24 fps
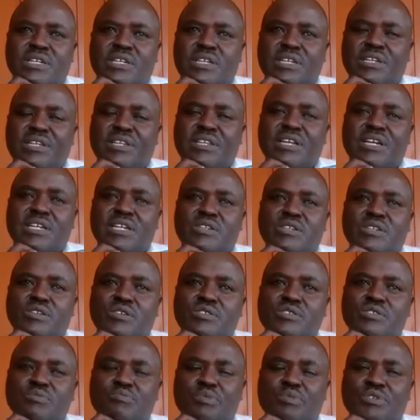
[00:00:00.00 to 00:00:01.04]
And that
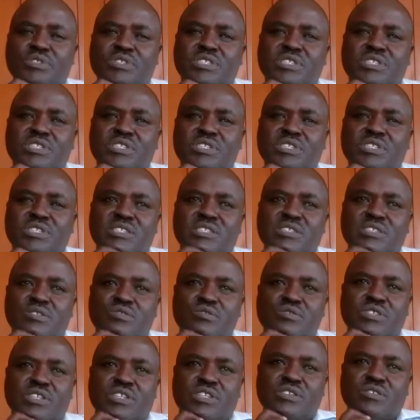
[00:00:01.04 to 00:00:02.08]
also poses a risk
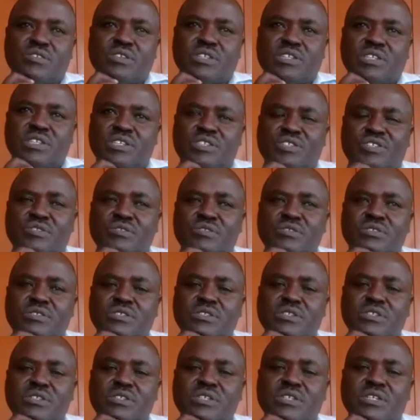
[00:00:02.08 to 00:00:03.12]
to security
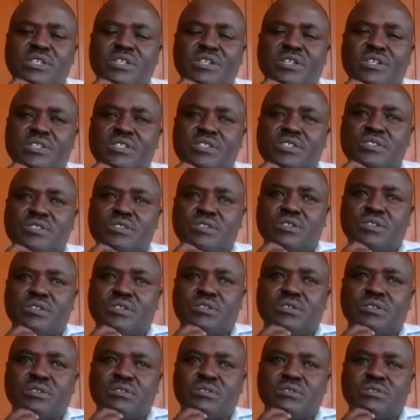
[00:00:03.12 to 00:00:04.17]
issues.
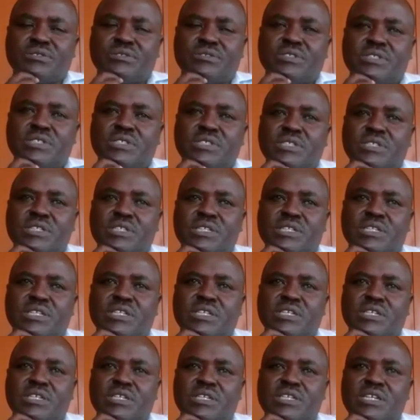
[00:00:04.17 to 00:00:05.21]
So
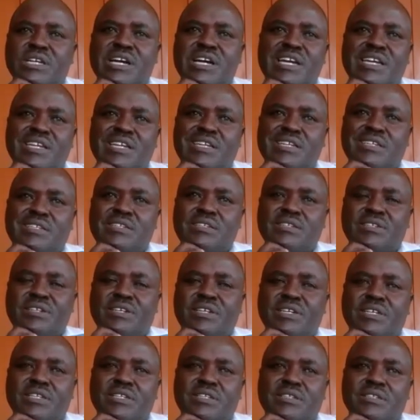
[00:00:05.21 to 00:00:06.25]
it
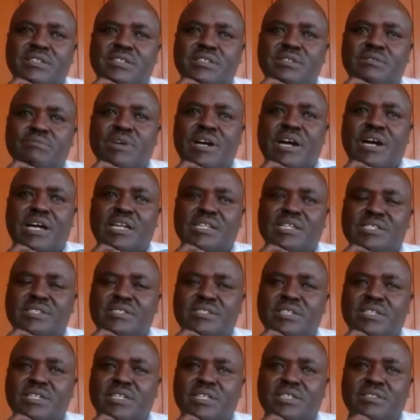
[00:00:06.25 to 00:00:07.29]
highly
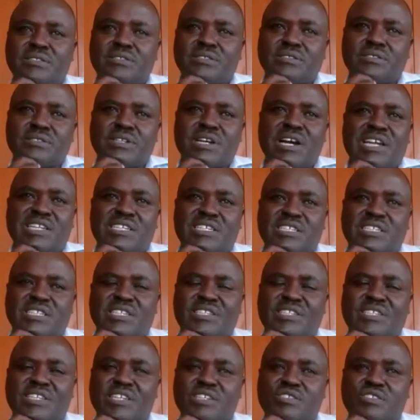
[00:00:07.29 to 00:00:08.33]
demands urgent
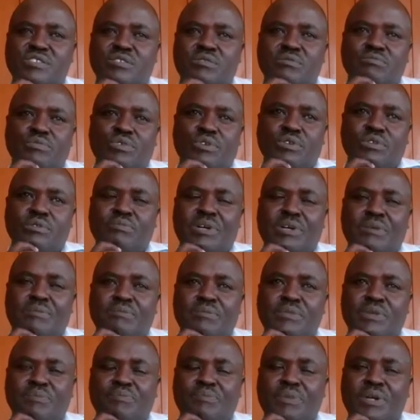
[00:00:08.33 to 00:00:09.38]
attention both by
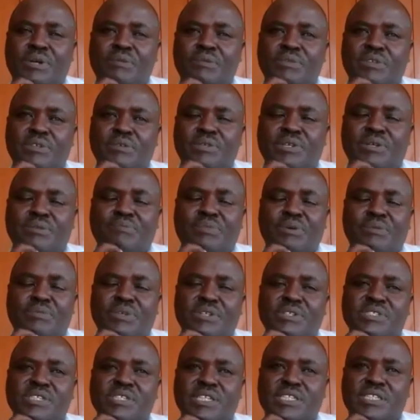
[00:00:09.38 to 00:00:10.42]
the
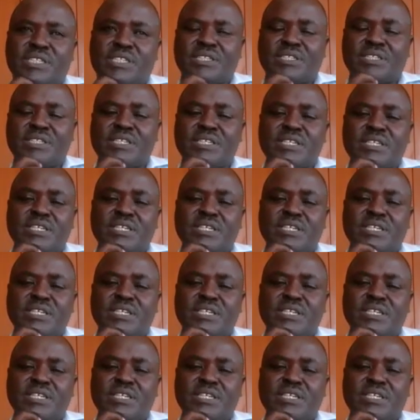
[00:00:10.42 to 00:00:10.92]
public sector